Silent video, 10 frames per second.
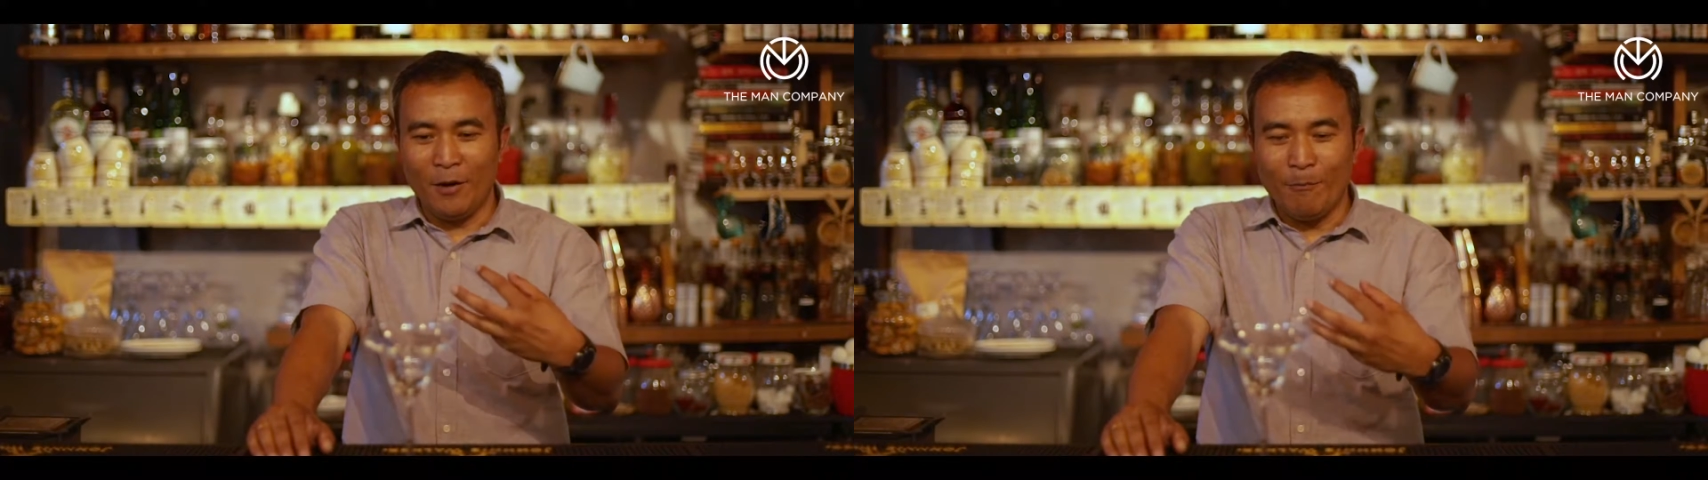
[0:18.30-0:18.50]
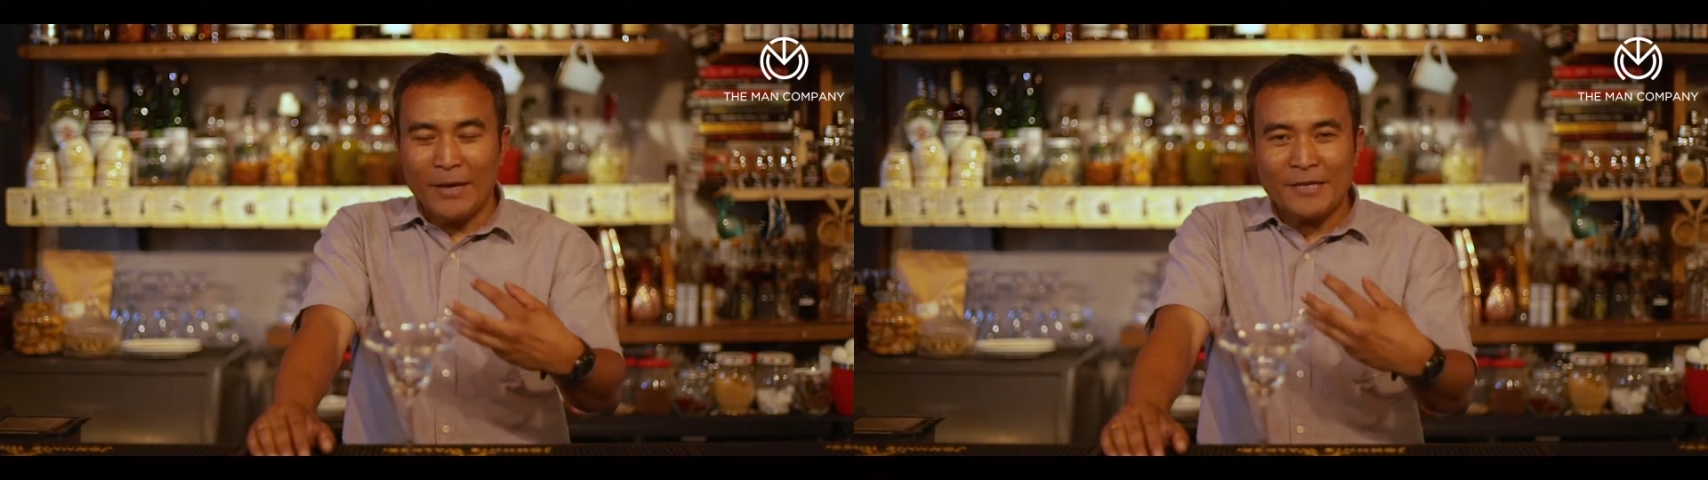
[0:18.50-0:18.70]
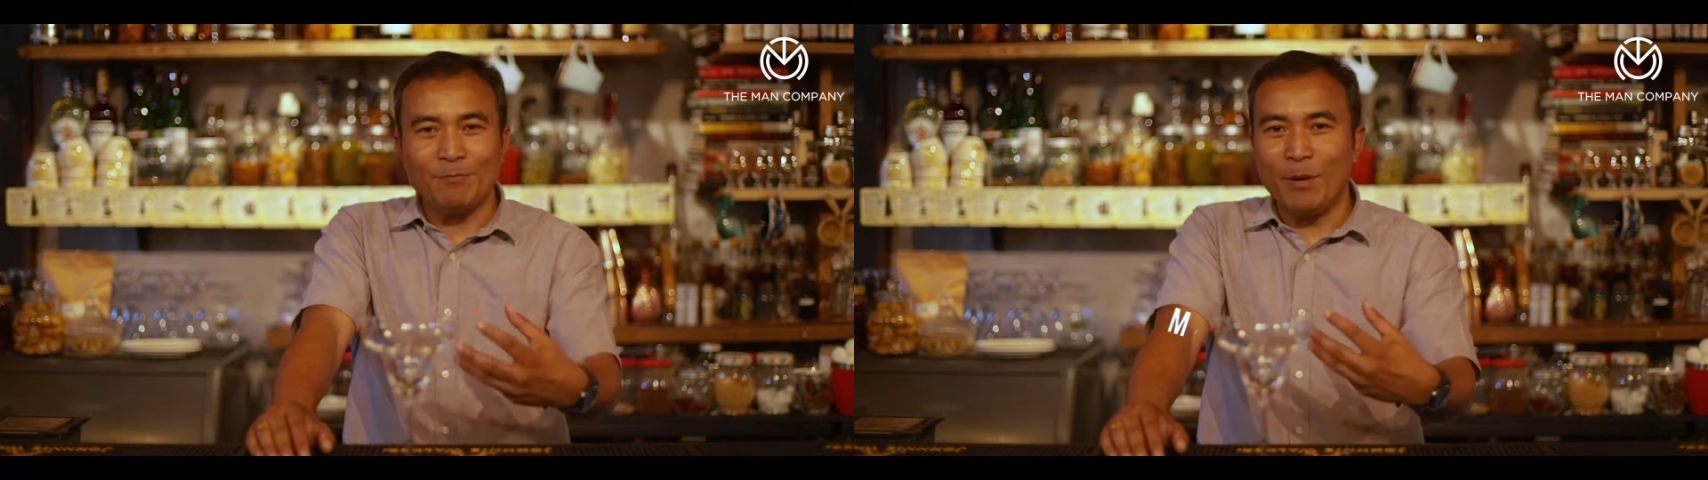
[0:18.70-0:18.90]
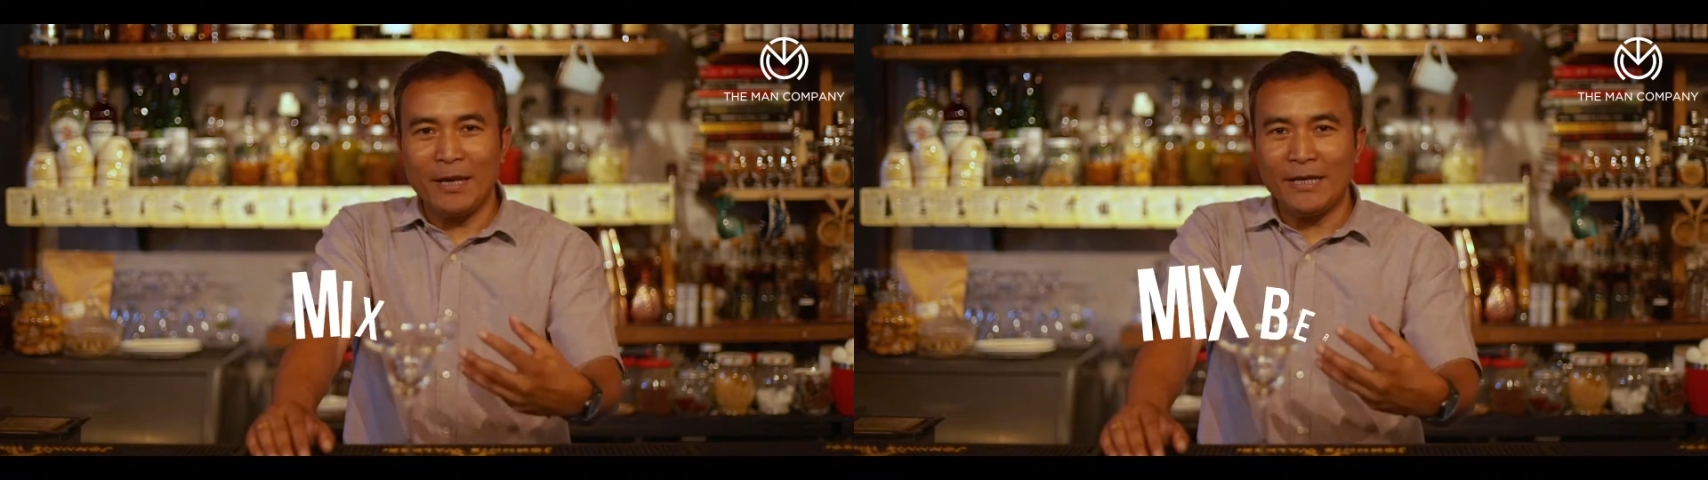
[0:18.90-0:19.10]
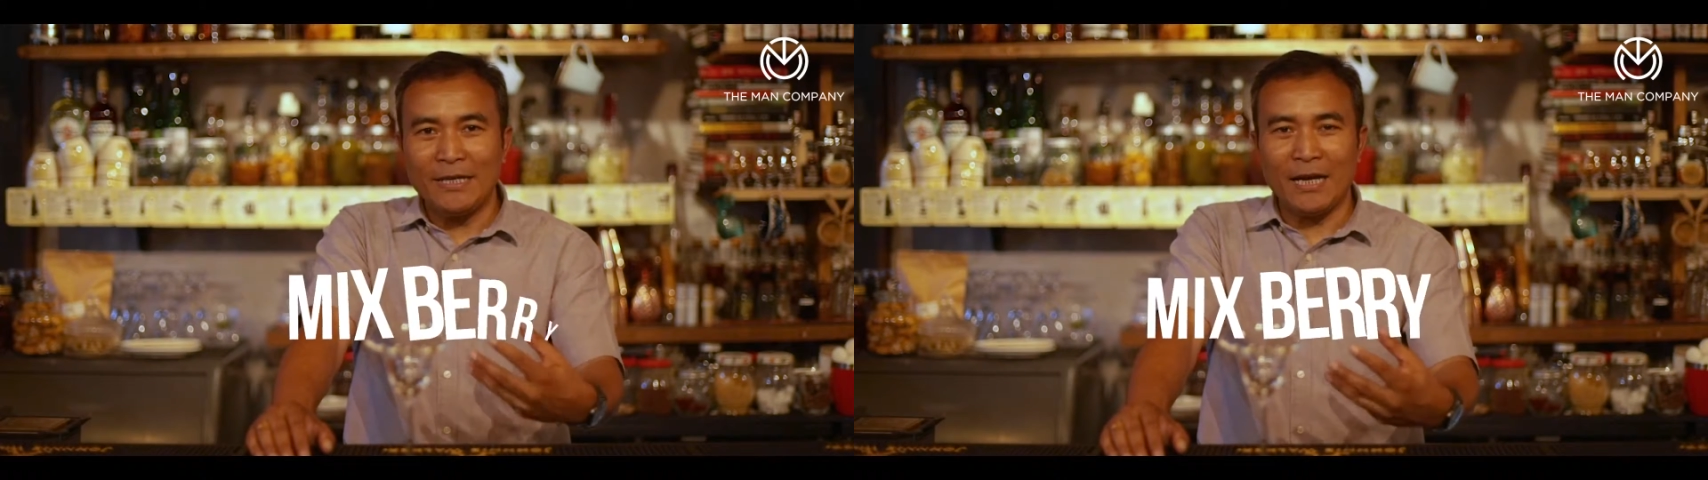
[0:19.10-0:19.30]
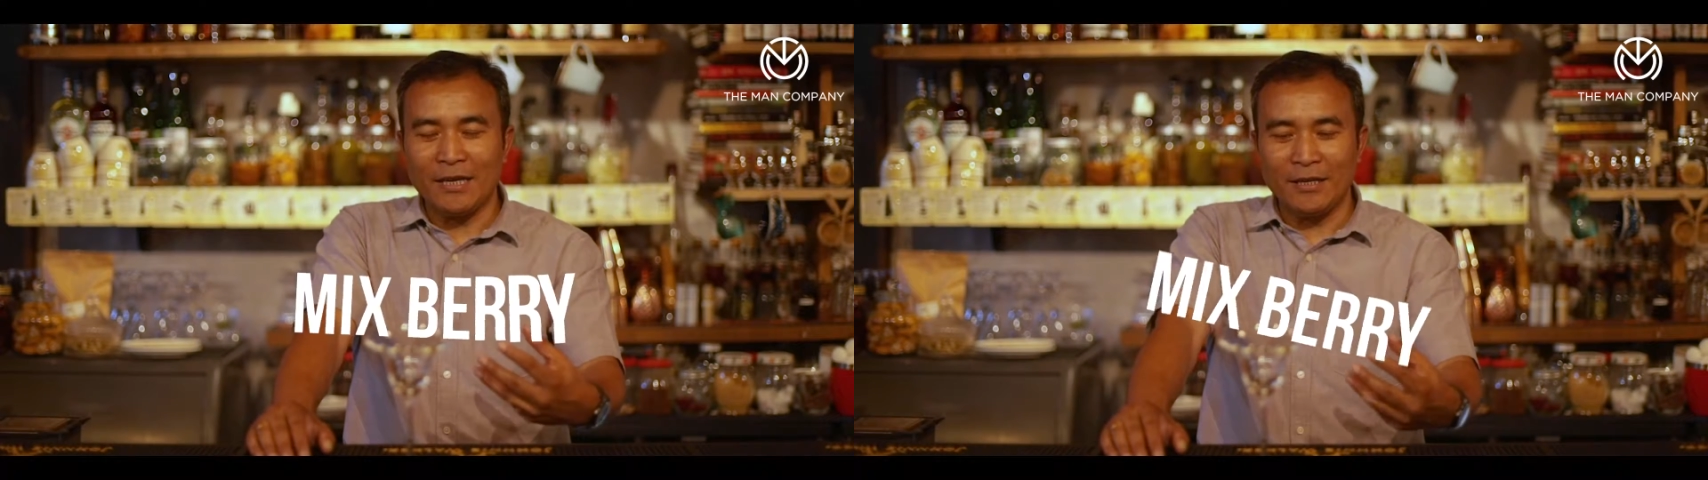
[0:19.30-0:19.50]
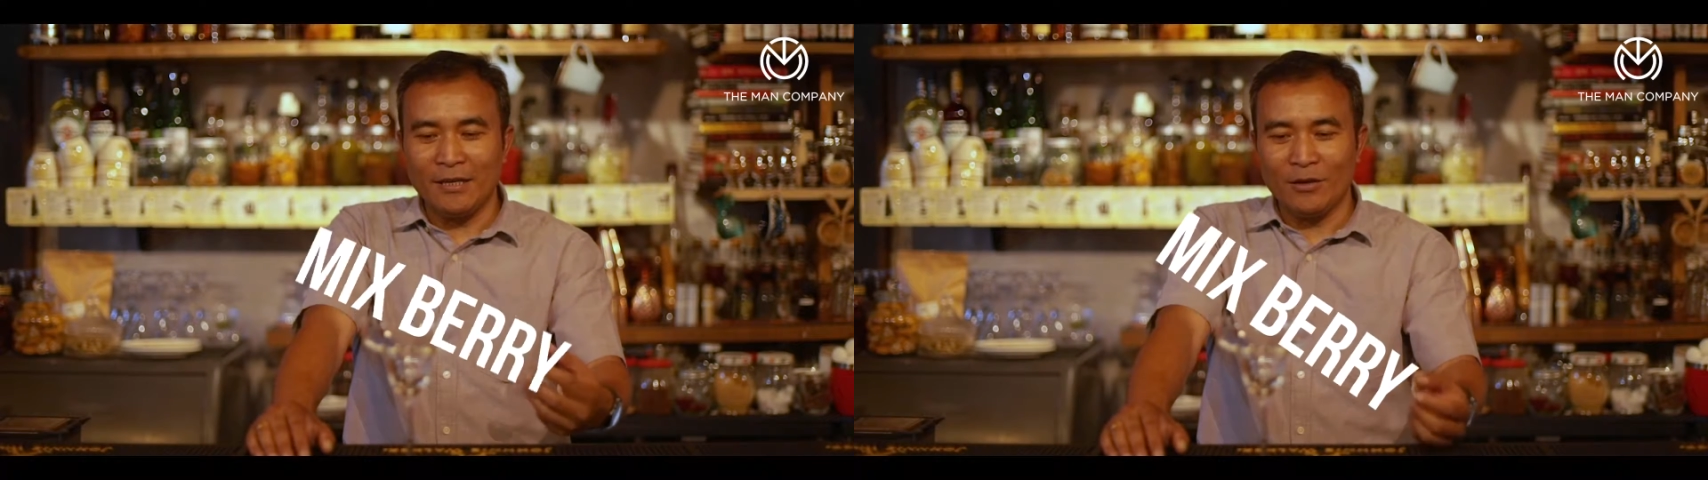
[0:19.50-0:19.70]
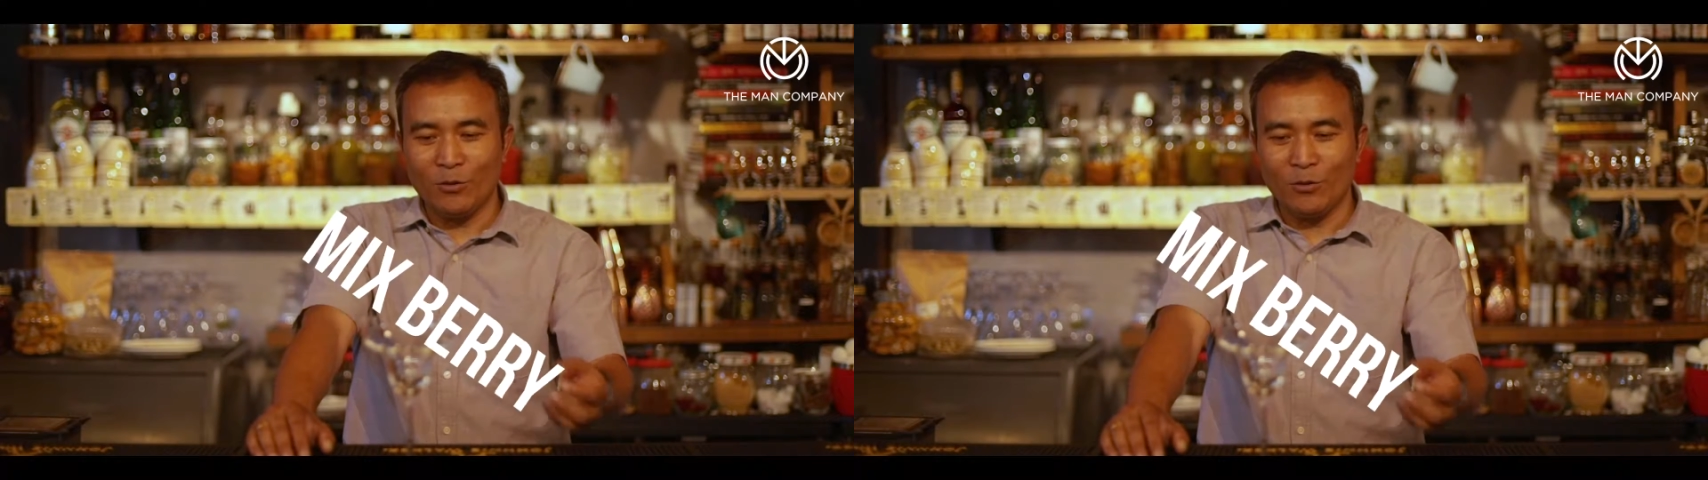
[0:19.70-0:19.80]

mixed berry daiquiri,